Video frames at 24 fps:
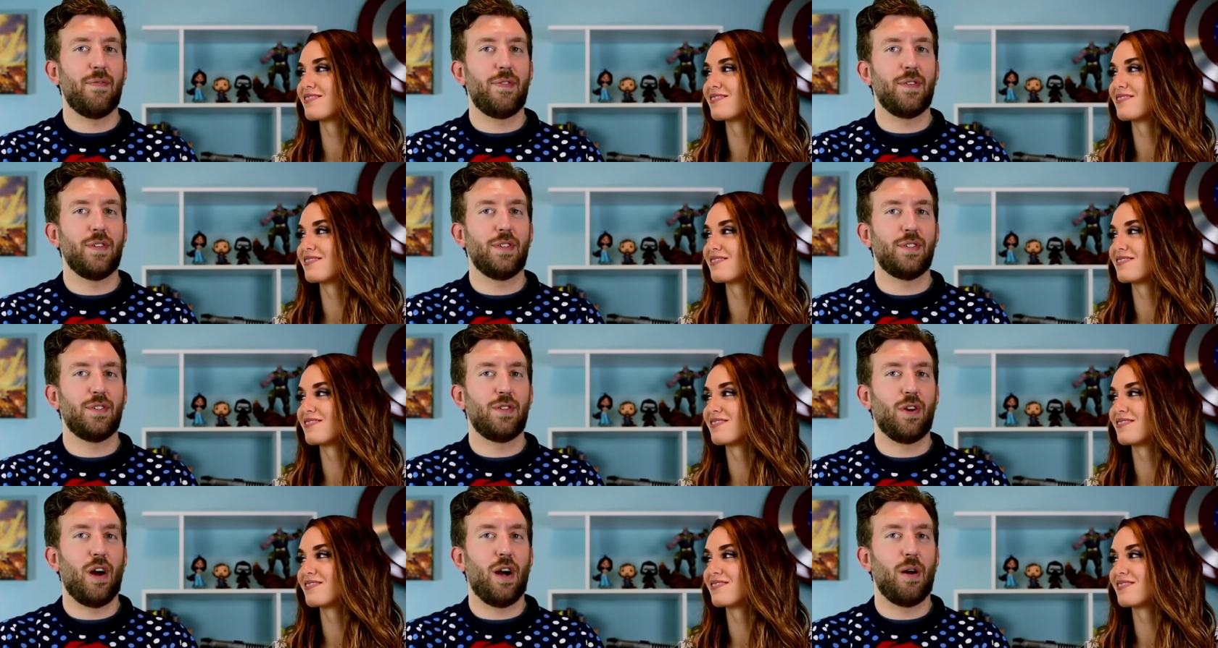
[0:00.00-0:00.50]
Speaker 1: for
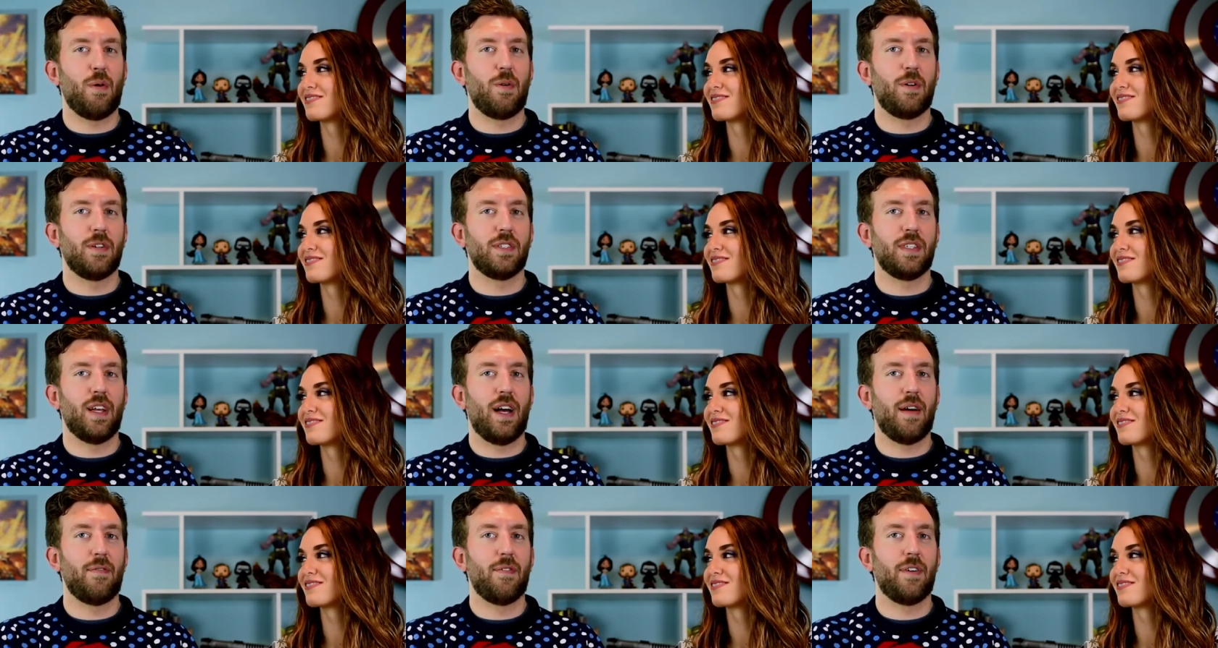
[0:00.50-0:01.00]
the Star
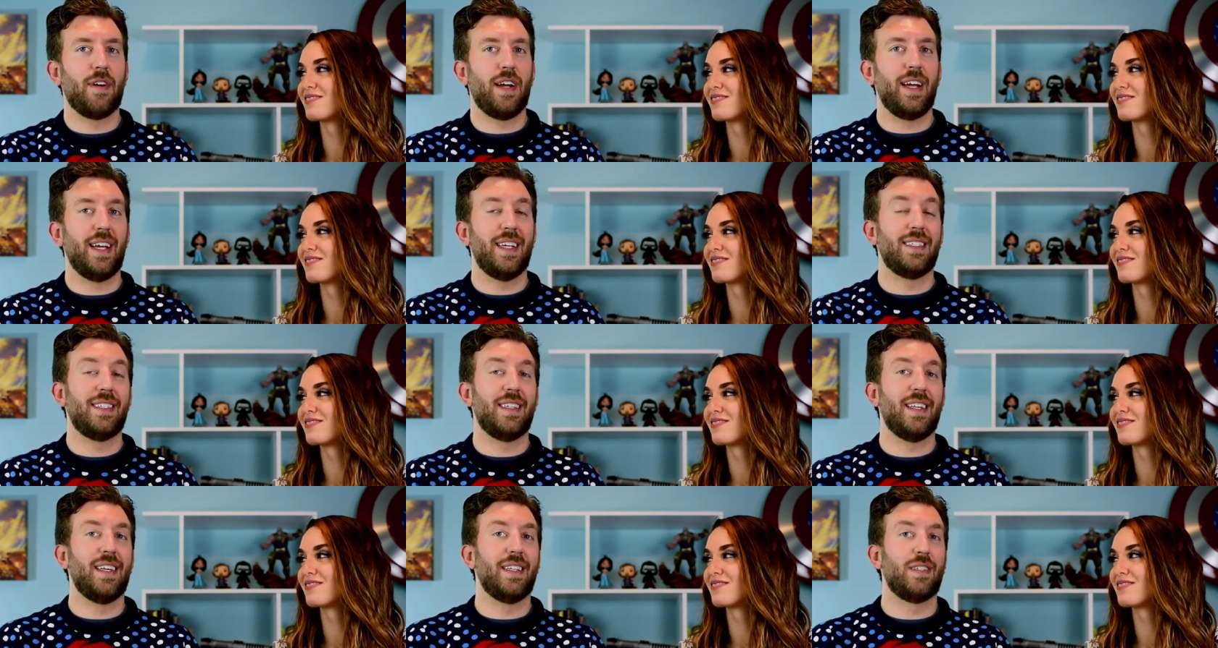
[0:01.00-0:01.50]
Wars lover
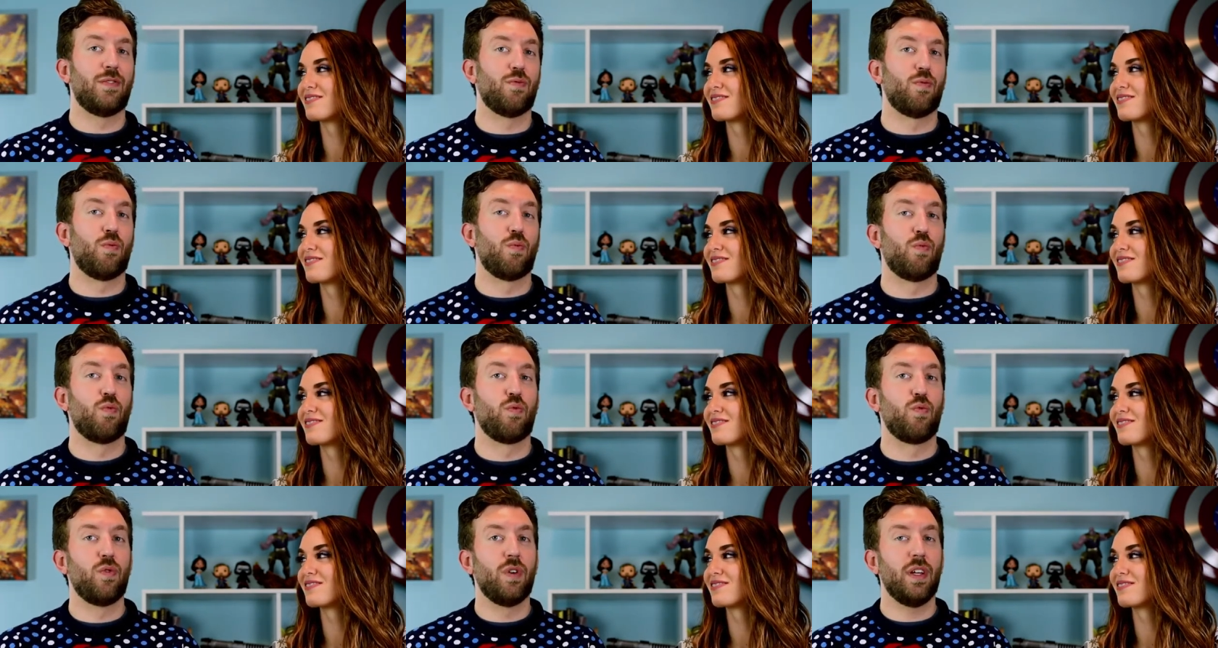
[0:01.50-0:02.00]
is this
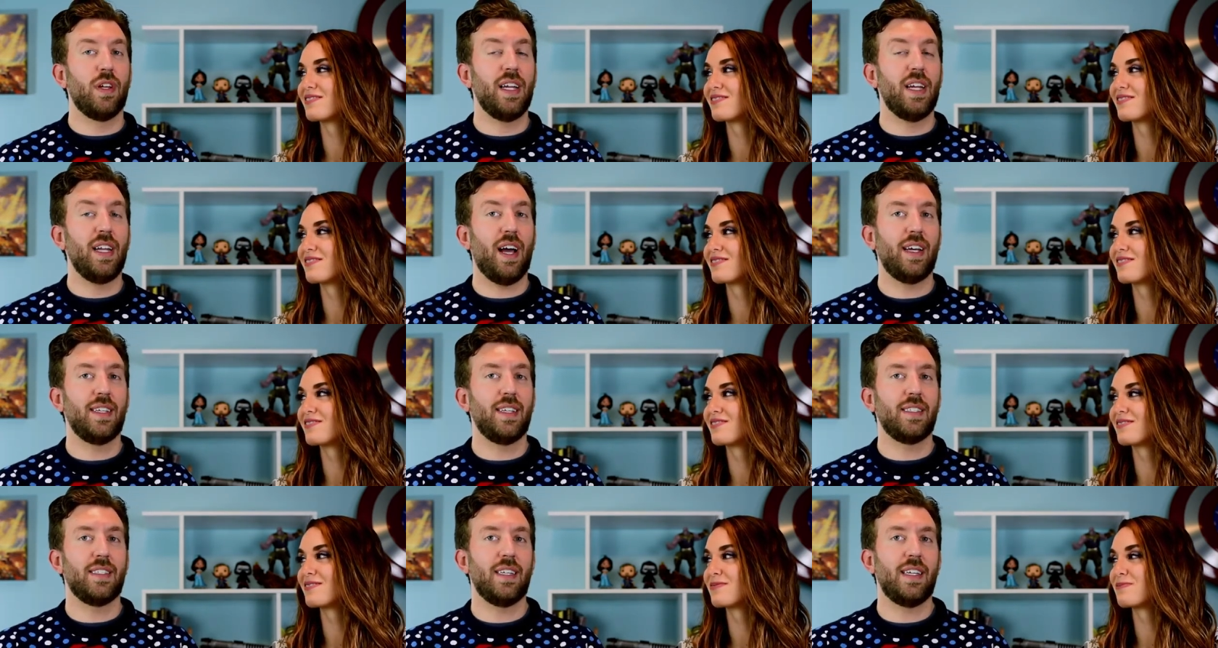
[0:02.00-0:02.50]
really
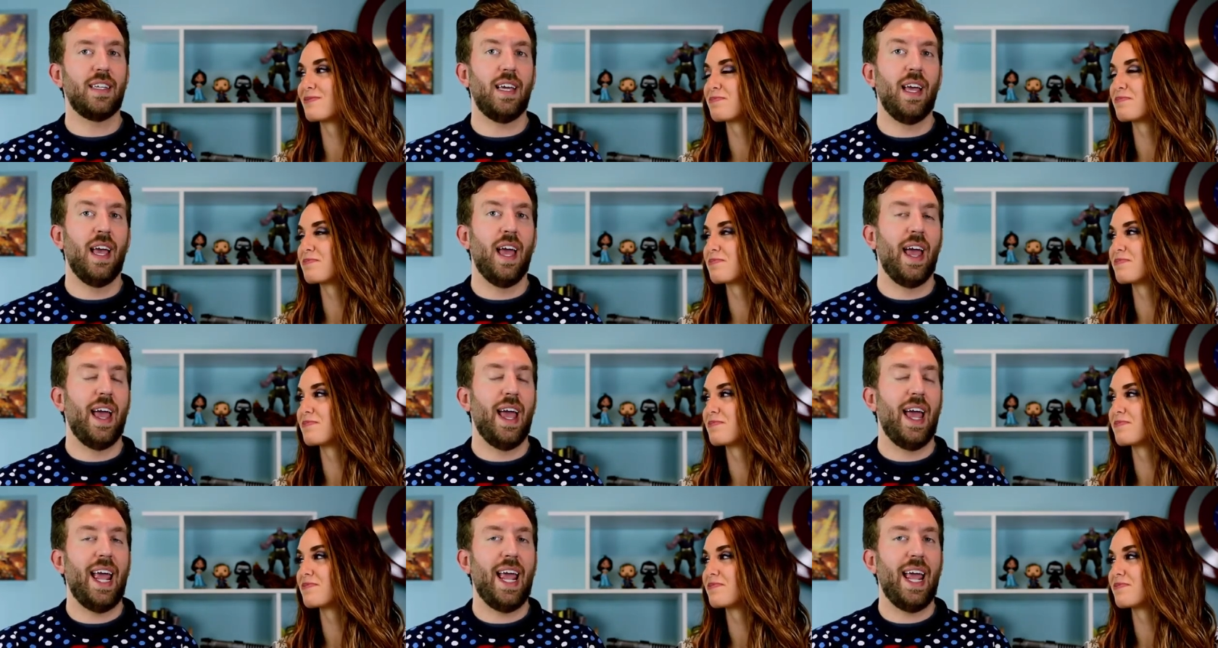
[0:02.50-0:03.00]
nicely
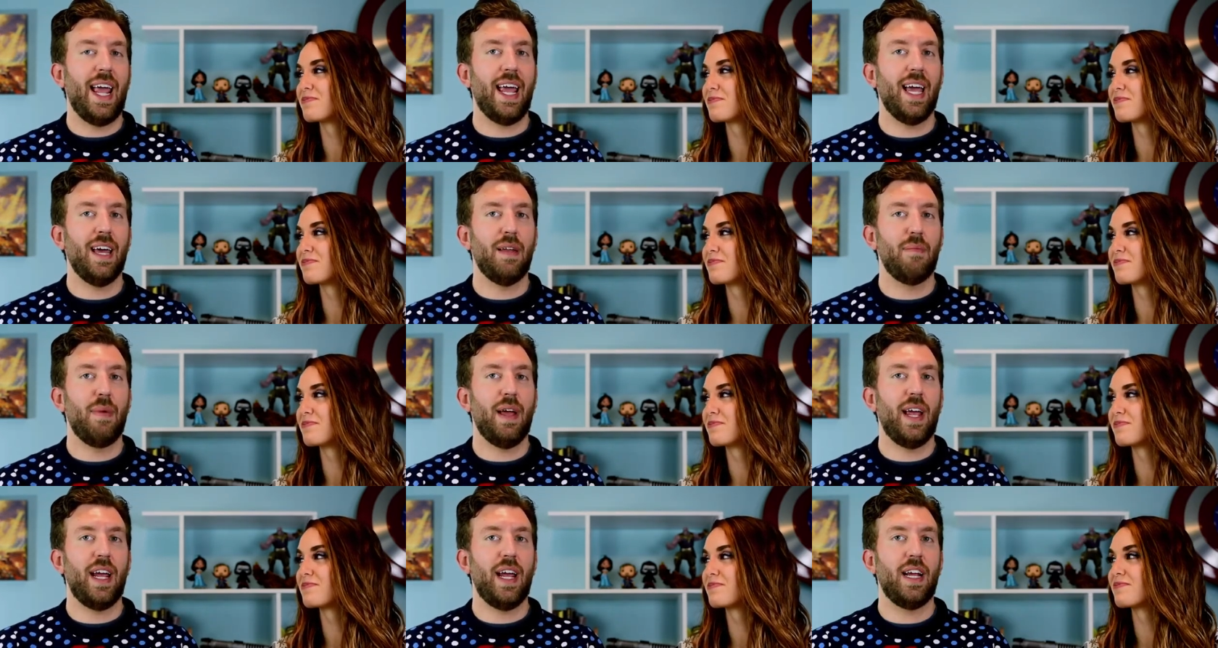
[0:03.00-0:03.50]

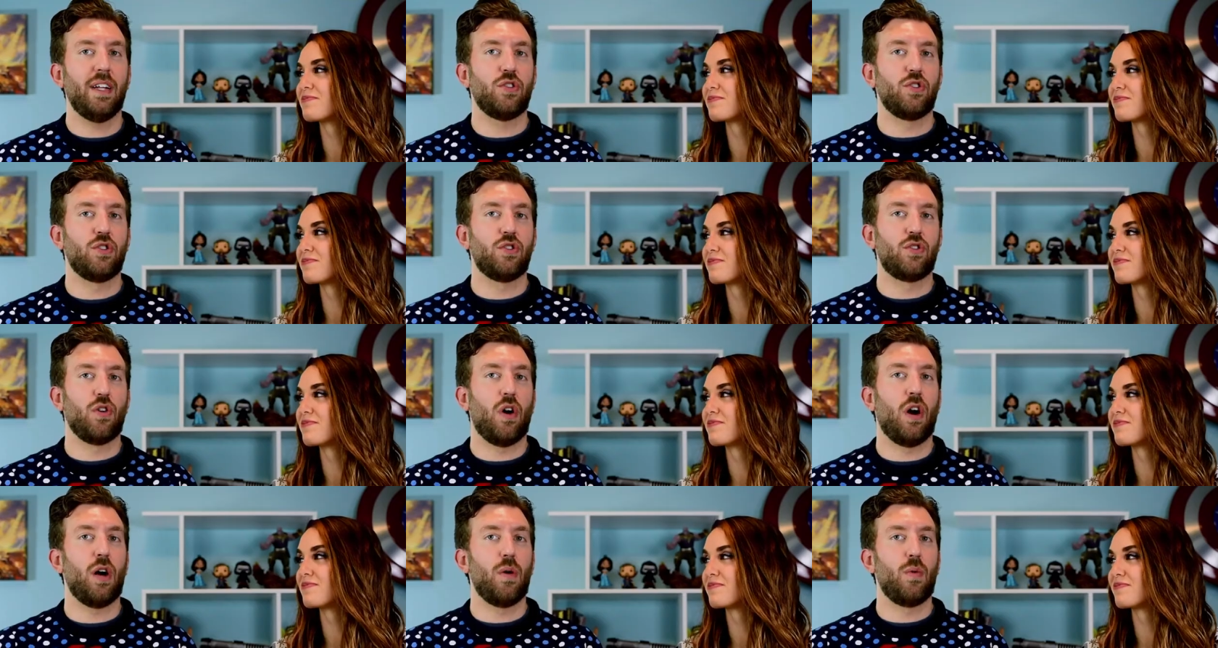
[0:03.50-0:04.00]
handmade
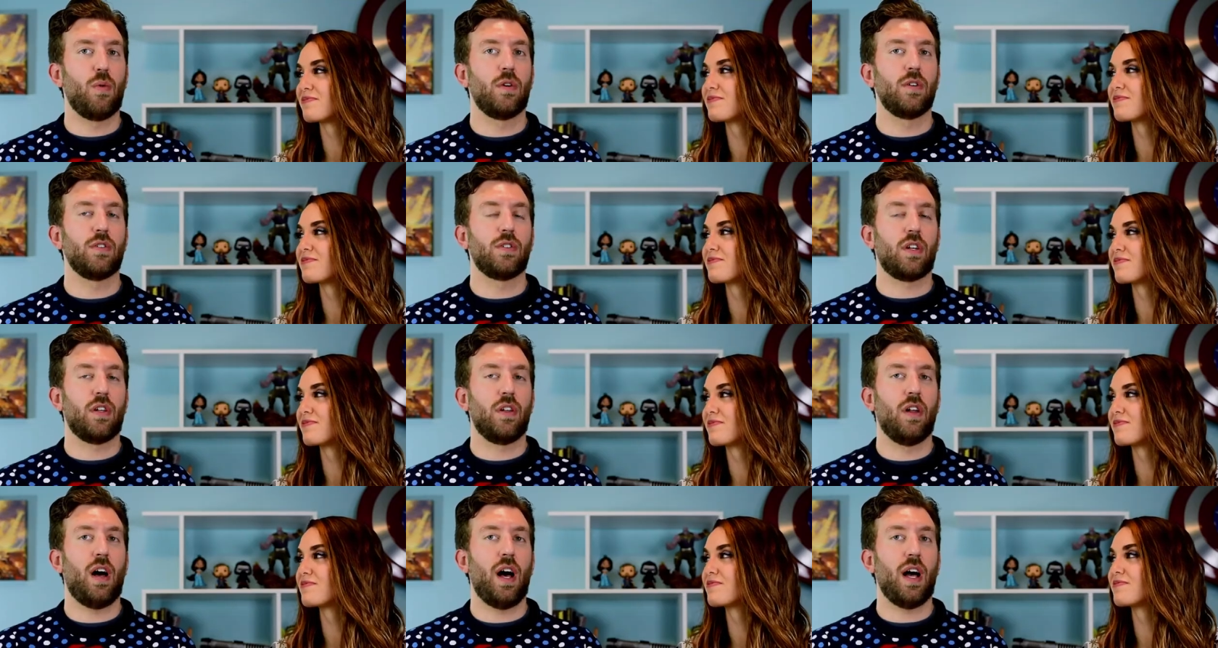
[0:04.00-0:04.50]
Star
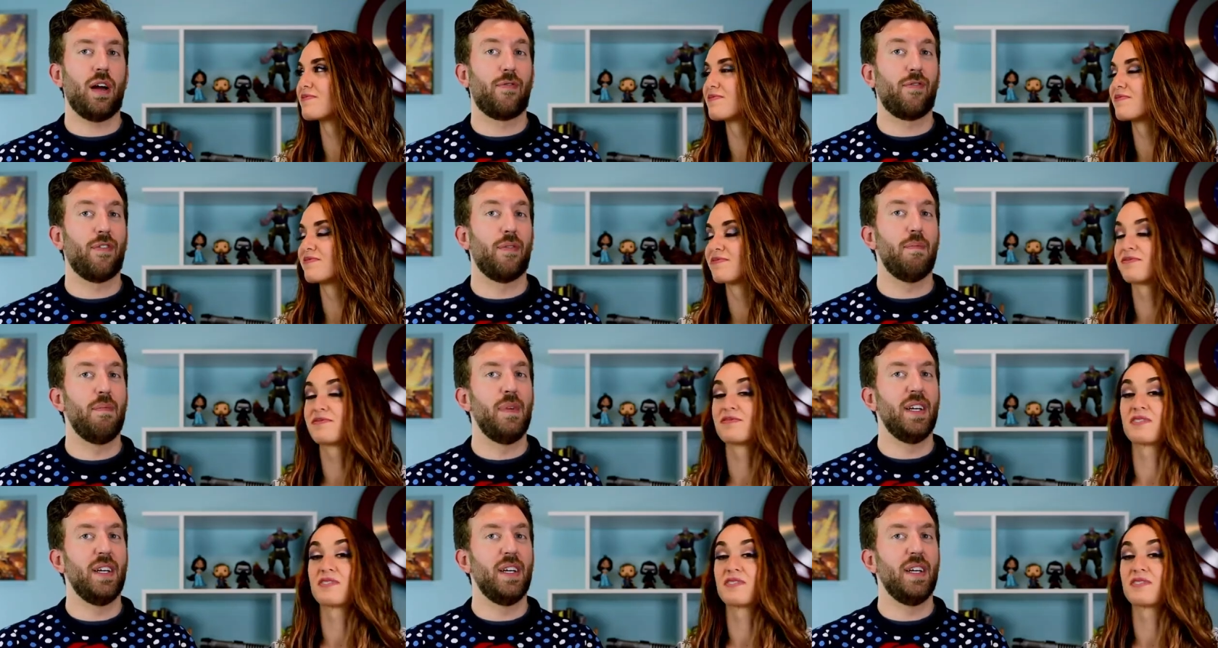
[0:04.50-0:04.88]
Wars clock from